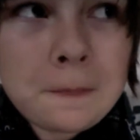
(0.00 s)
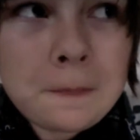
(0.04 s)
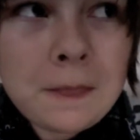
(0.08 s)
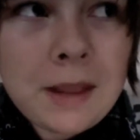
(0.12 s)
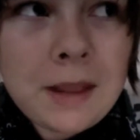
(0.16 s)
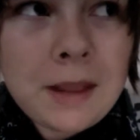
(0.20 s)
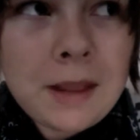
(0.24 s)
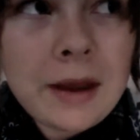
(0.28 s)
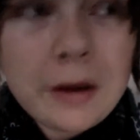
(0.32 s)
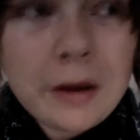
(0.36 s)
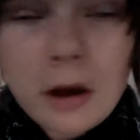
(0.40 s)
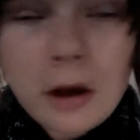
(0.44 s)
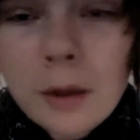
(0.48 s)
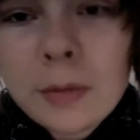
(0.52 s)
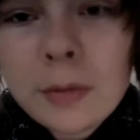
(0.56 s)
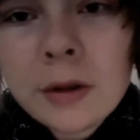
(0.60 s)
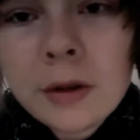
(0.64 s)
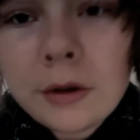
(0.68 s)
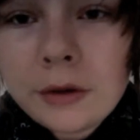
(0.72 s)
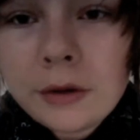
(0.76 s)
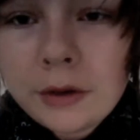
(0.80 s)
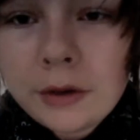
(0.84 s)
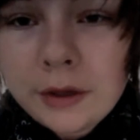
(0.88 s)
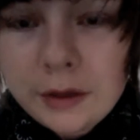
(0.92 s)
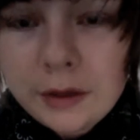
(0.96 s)
I
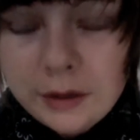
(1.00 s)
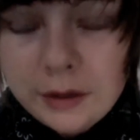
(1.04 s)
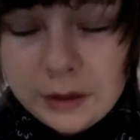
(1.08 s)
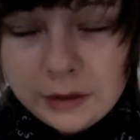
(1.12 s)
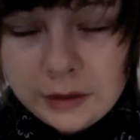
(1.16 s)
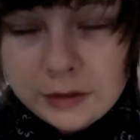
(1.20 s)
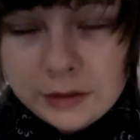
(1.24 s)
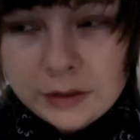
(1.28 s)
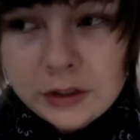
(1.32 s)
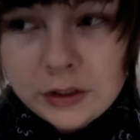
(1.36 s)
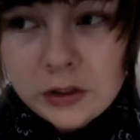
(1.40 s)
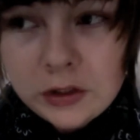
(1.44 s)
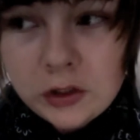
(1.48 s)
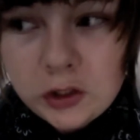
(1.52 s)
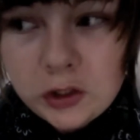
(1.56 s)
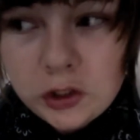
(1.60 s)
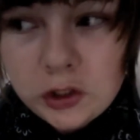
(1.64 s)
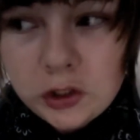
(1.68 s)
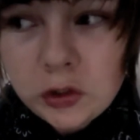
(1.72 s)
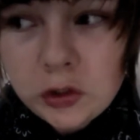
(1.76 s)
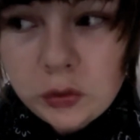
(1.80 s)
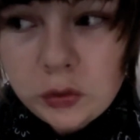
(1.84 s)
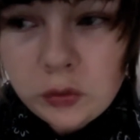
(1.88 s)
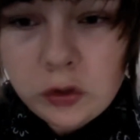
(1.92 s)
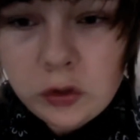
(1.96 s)
uploaded it
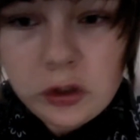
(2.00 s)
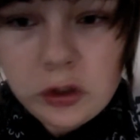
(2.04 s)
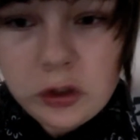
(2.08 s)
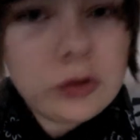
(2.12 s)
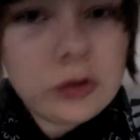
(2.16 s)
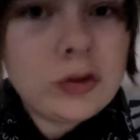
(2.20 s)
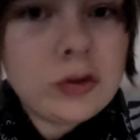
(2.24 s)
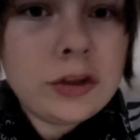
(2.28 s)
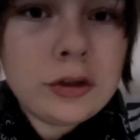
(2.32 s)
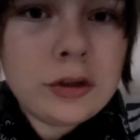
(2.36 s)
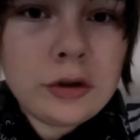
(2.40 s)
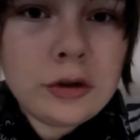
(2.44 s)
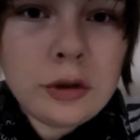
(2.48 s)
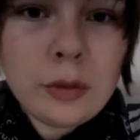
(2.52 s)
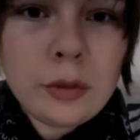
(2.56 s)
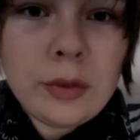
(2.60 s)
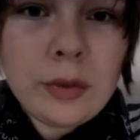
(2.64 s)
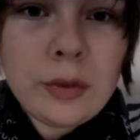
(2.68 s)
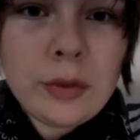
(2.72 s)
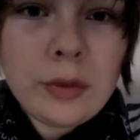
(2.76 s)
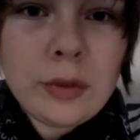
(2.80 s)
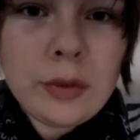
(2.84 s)
to YouTube,